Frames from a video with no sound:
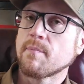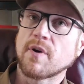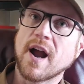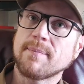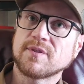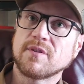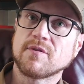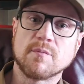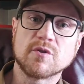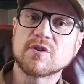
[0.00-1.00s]
Perhaps
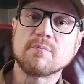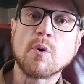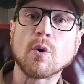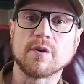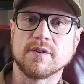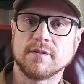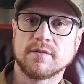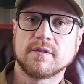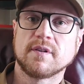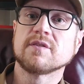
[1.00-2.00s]
the most important,
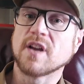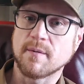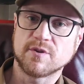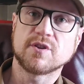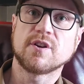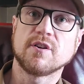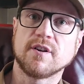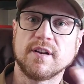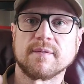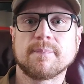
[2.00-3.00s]

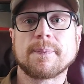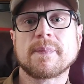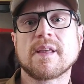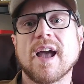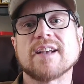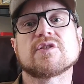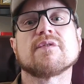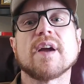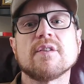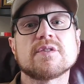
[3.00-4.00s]
cybersecurity. As
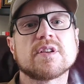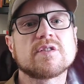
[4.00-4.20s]
surveillance